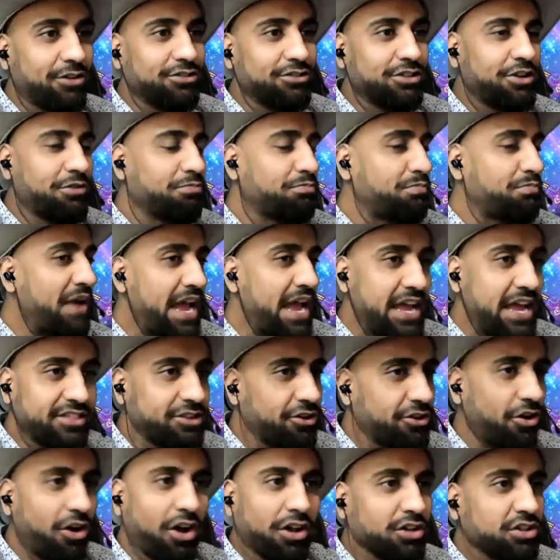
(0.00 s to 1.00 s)

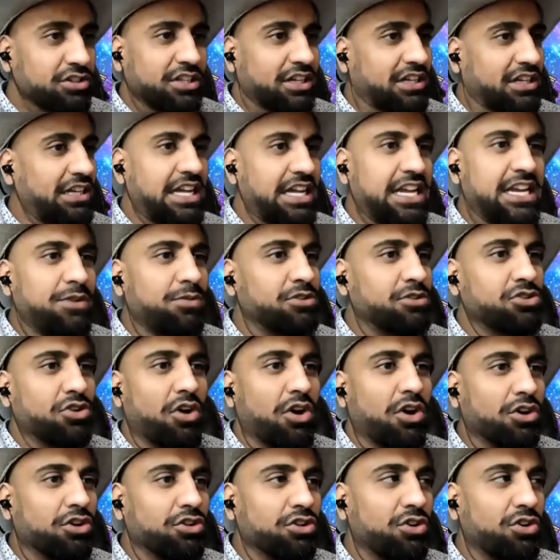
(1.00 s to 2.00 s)
The Canadian ones are all
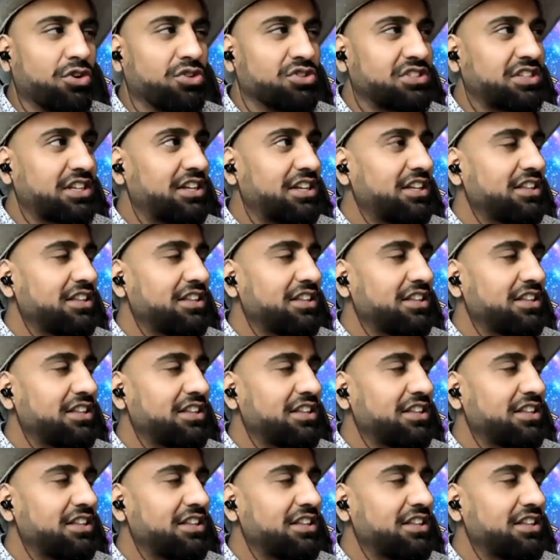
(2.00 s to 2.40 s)
closed.